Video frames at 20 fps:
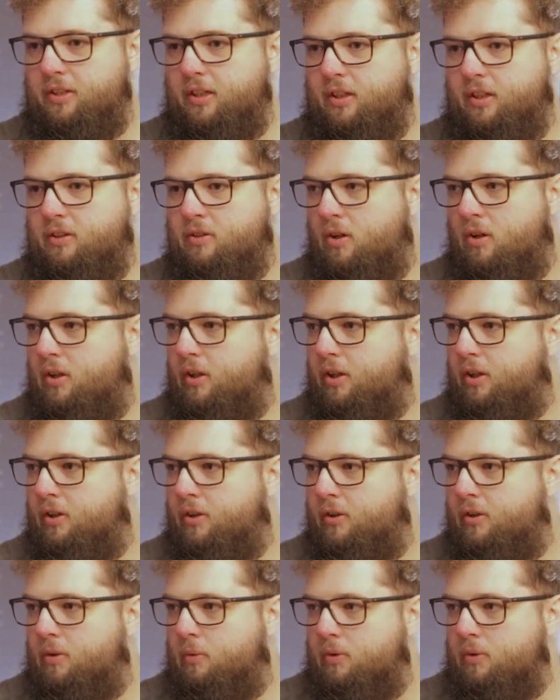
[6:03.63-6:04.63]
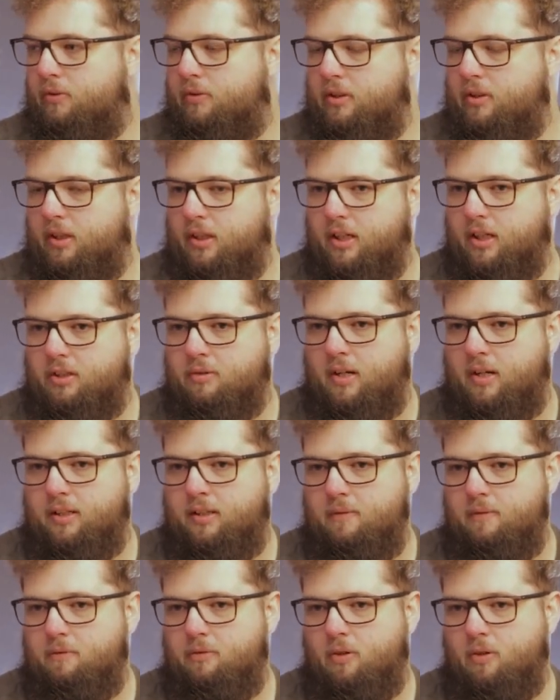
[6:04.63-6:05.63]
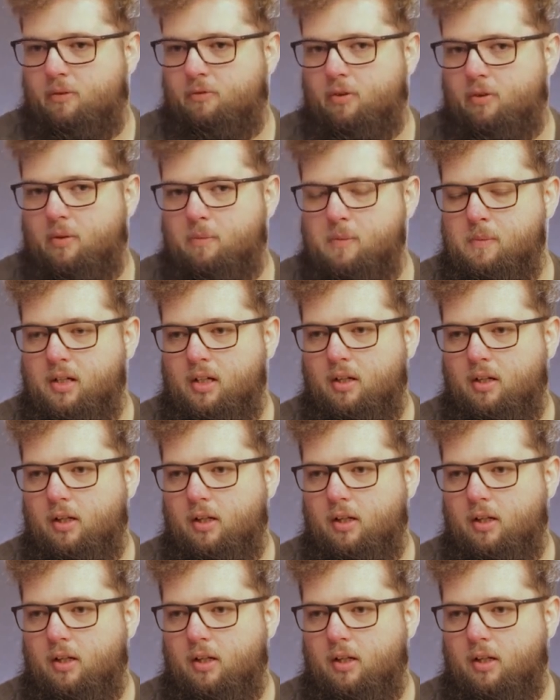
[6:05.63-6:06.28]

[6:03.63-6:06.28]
that you can target, and they're the ones that you can extract info from.